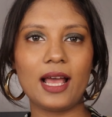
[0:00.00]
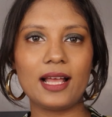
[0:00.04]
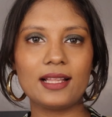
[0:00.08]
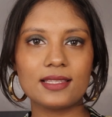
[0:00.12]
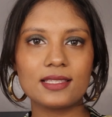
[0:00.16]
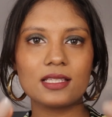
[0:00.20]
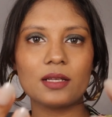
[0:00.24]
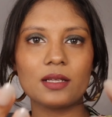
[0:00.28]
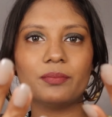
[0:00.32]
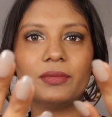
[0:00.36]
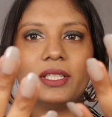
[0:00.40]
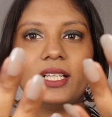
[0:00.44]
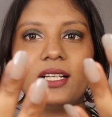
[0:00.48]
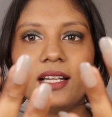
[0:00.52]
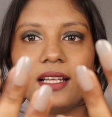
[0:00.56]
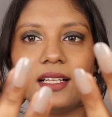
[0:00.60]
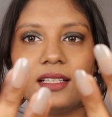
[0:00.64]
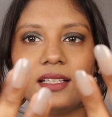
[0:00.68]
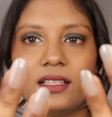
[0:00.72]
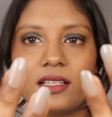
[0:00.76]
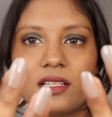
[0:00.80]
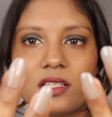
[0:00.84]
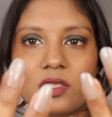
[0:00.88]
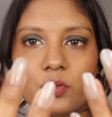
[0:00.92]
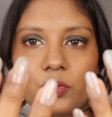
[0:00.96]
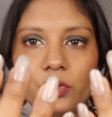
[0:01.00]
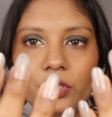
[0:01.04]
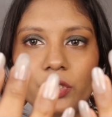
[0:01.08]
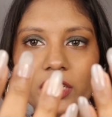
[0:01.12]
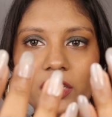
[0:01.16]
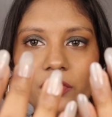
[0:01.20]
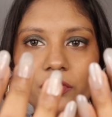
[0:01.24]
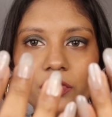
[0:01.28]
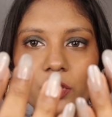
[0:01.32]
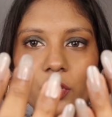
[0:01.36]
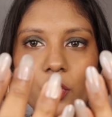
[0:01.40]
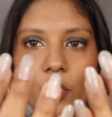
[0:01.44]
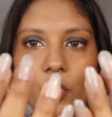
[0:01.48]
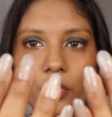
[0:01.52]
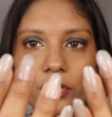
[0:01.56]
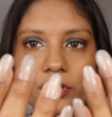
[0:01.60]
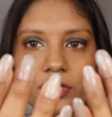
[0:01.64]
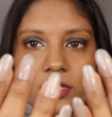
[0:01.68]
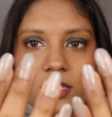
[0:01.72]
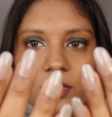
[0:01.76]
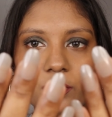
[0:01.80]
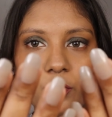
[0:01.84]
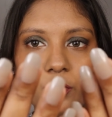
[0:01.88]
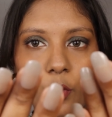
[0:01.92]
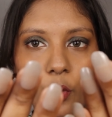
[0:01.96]
and something like this would even
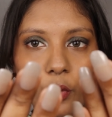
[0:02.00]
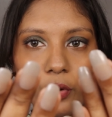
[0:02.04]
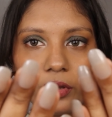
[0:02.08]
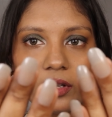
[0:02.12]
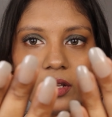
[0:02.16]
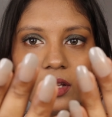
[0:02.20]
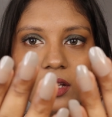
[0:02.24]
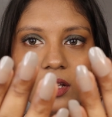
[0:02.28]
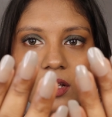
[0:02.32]
cost more.